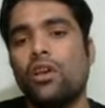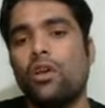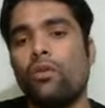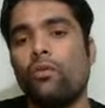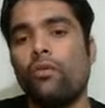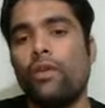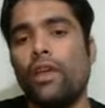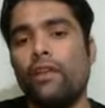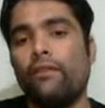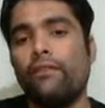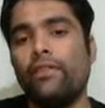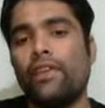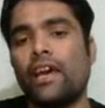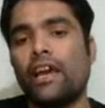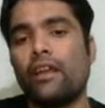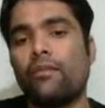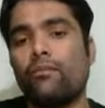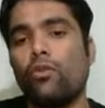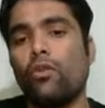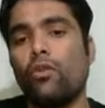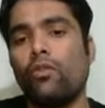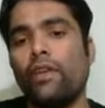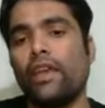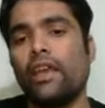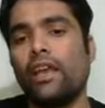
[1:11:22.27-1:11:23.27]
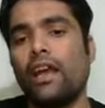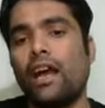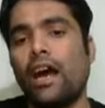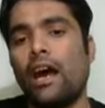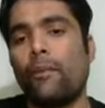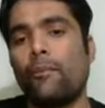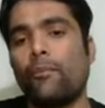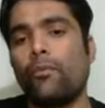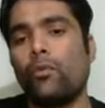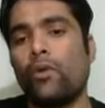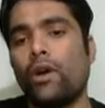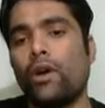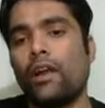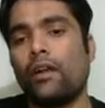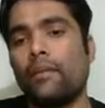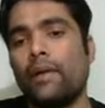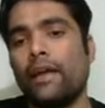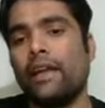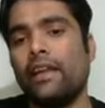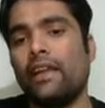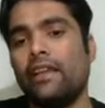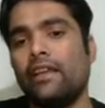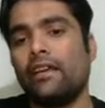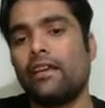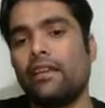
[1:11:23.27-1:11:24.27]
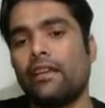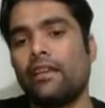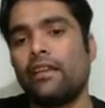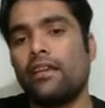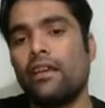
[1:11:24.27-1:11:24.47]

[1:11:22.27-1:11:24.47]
When we are moving upward, my dear.